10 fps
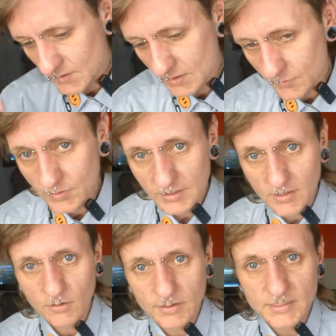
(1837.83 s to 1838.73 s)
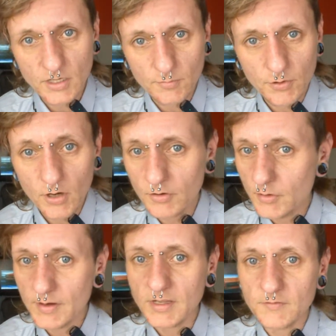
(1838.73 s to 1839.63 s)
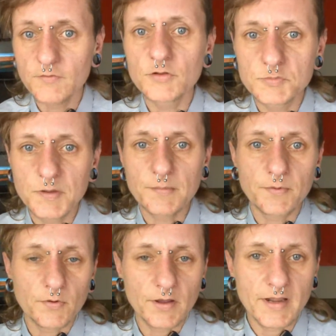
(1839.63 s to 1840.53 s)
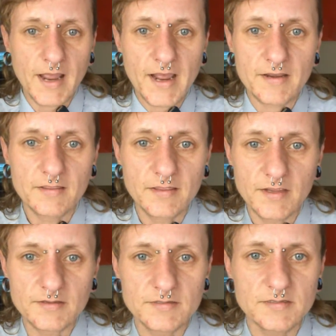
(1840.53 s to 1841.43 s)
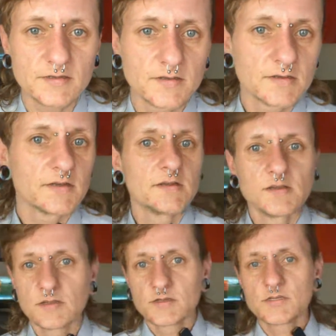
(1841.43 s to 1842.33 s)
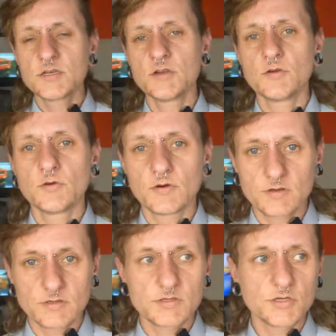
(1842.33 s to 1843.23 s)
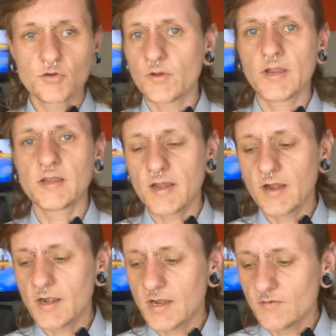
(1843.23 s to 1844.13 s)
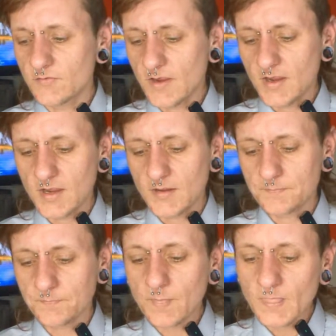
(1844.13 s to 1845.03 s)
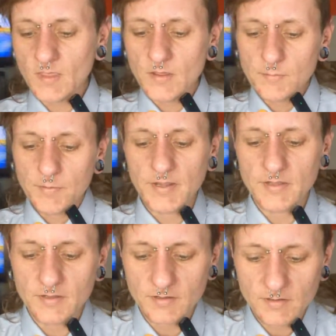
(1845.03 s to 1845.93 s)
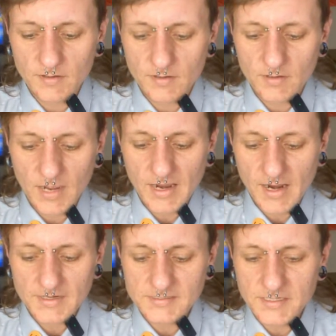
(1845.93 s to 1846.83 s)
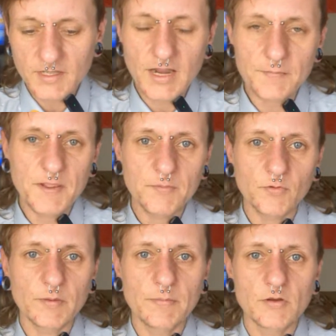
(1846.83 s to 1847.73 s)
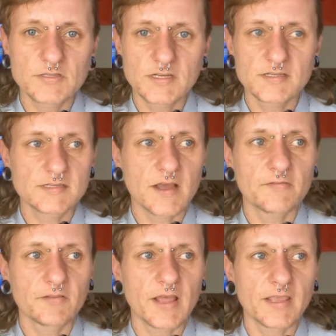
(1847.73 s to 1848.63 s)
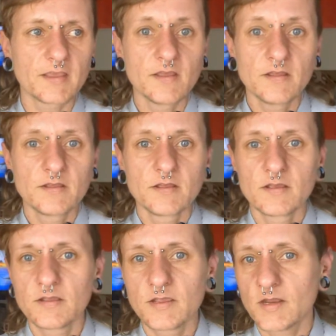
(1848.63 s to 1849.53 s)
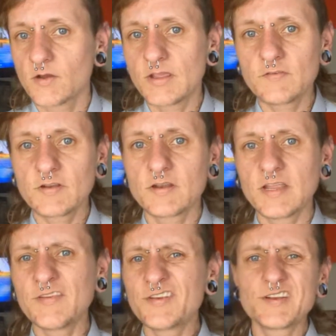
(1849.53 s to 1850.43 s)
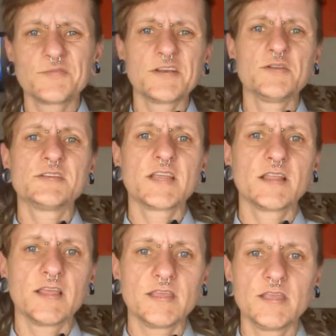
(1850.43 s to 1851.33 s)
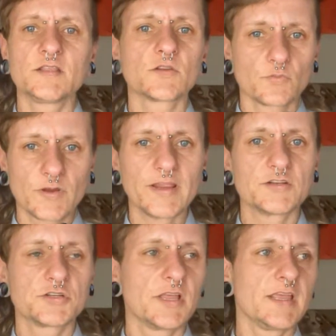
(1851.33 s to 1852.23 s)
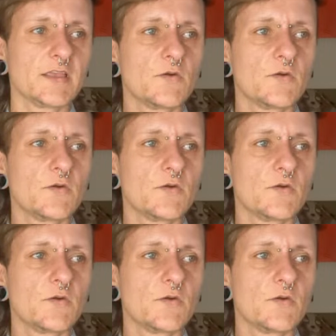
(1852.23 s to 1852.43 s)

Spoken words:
With the COINTELPRO, you want to confuse people and add things to create a narrative. But I see a lot of people reposting stuff like, you know, even when you say like eat the rich, like